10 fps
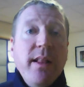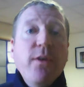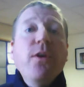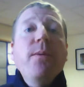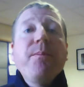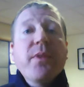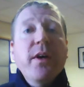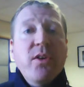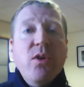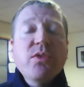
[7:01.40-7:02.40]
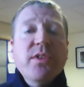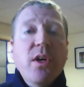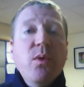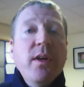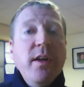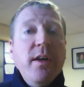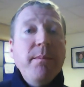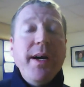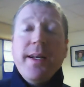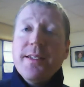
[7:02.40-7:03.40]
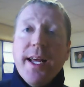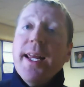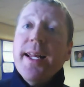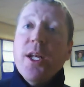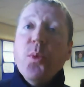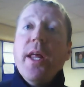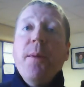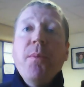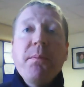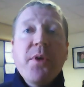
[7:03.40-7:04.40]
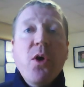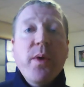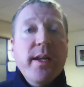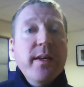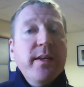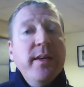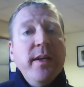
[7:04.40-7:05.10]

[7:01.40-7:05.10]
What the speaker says: law, and also by taking it without mum knowing,